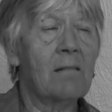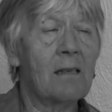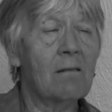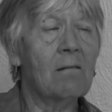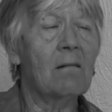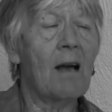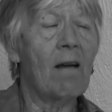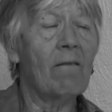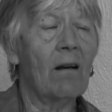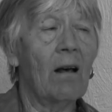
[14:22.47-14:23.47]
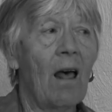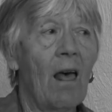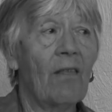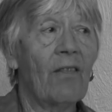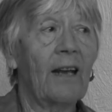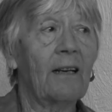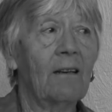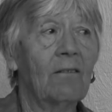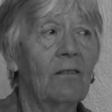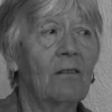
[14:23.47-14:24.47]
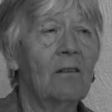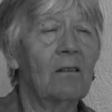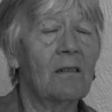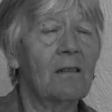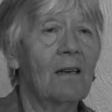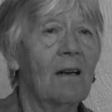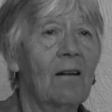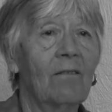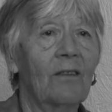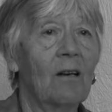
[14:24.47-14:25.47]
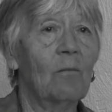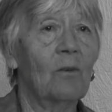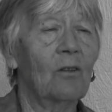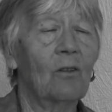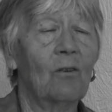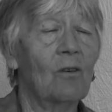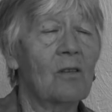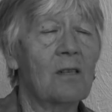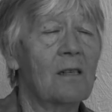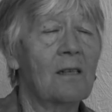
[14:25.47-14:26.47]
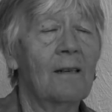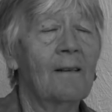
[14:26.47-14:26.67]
still ever thankful to have come across